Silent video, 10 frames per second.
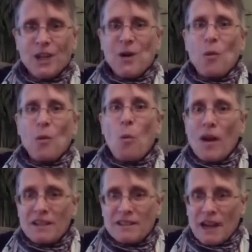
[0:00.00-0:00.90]

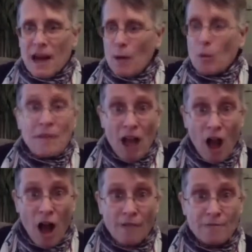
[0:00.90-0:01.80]
what they
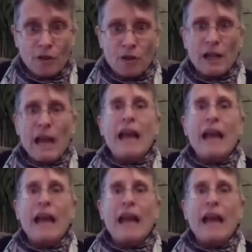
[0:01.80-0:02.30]
offer,